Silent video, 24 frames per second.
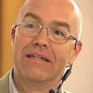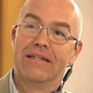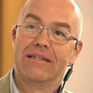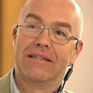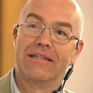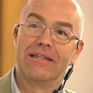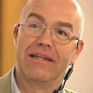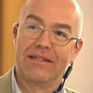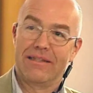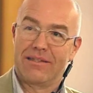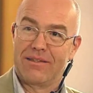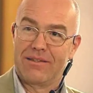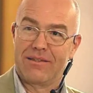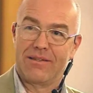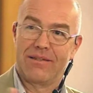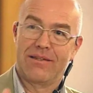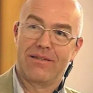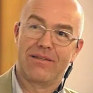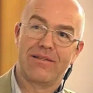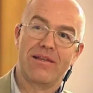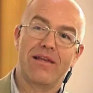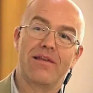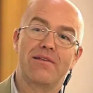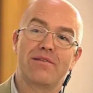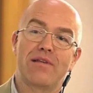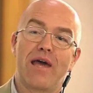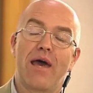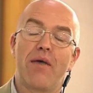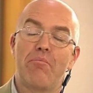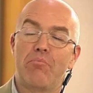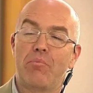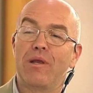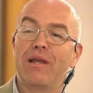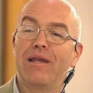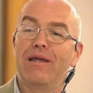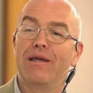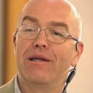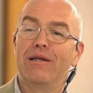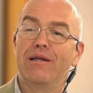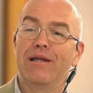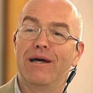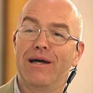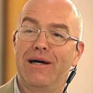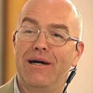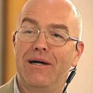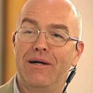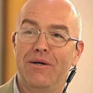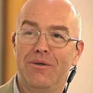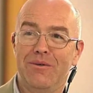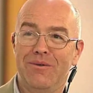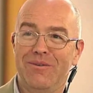That it is happening now?